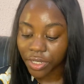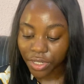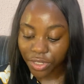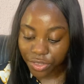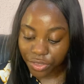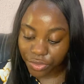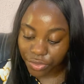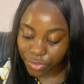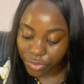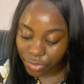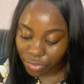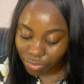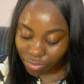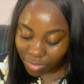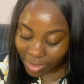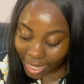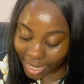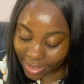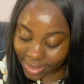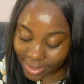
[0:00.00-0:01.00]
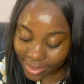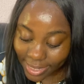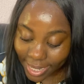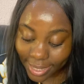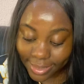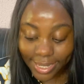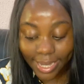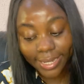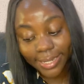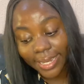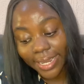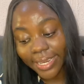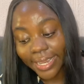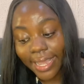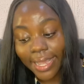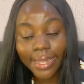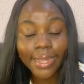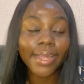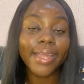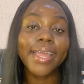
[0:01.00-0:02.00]
So that's that. And then
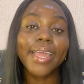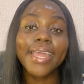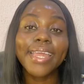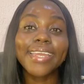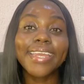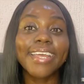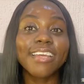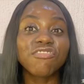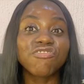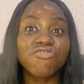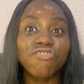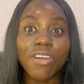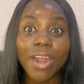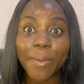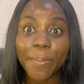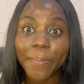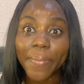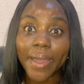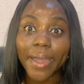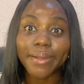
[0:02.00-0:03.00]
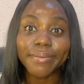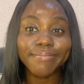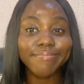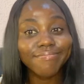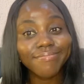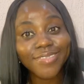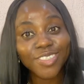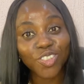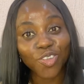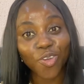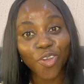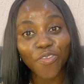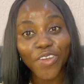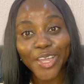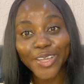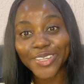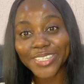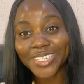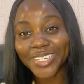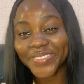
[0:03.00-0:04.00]
yeah, there's wrapper to cover
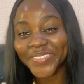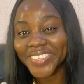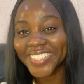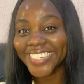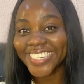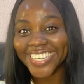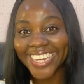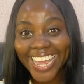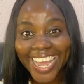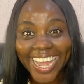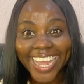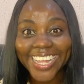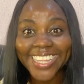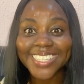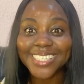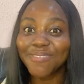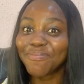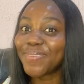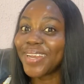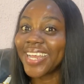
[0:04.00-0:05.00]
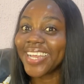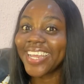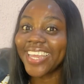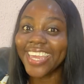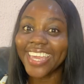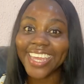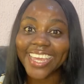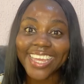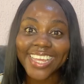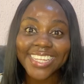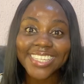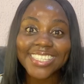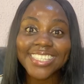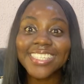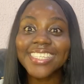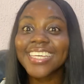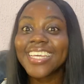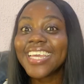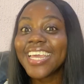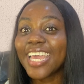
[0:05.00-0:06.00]
yourself in the night, blankets,
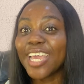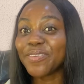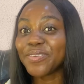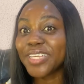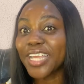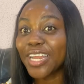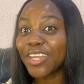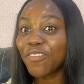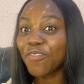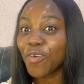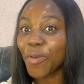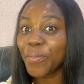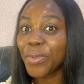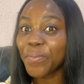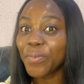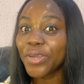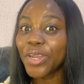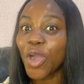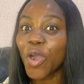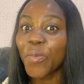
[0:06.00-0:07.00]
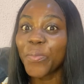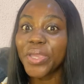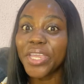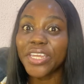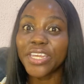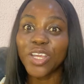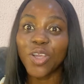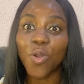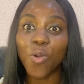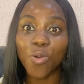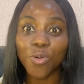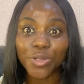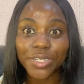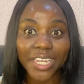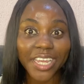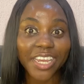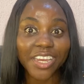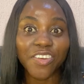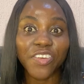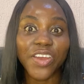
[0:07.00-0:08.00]
especially for people that will be in the cold
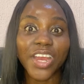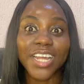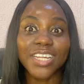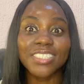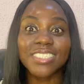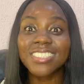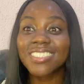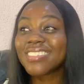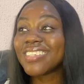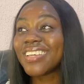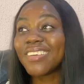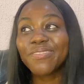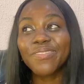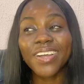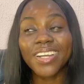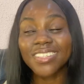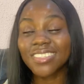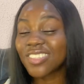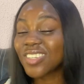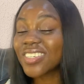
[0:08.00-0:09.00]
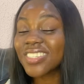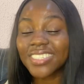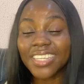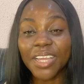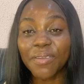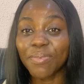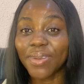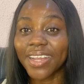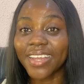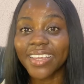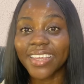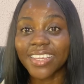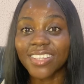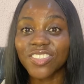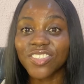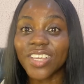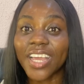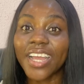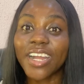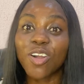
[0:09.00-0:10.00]
areas. In fact, just take blankets,
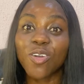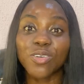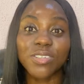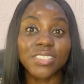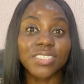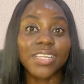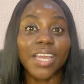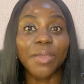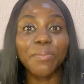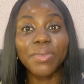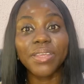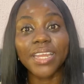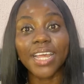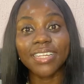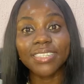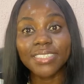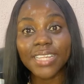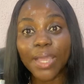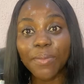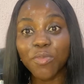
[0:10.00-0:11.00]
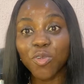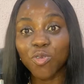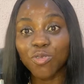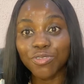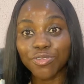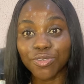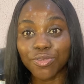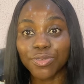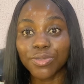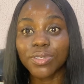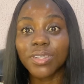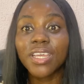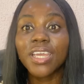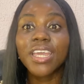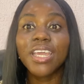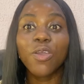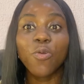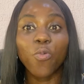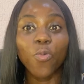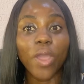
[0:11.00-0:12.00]
sha, because I mean, as time goes on,
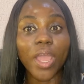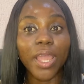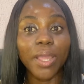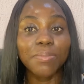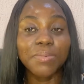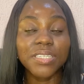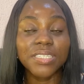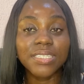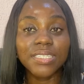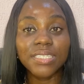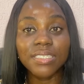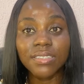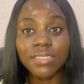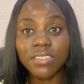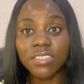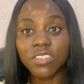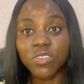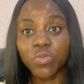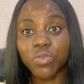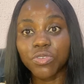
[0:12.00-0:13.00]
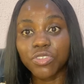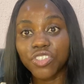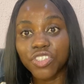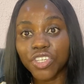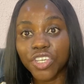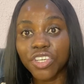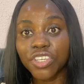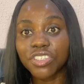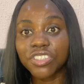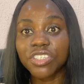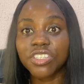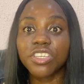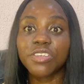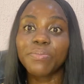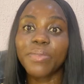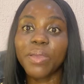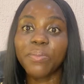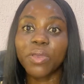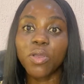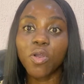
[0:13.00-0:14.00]
the seasons will change. It
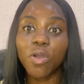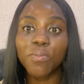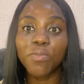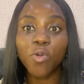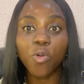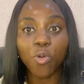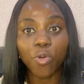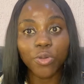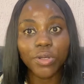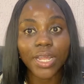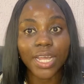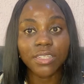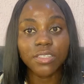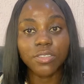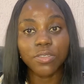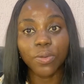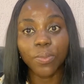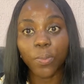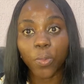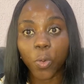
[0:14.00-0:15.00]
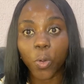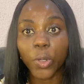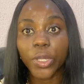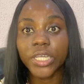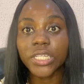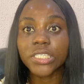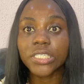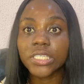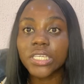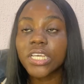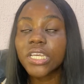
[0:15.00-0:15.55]
might become cold at some point.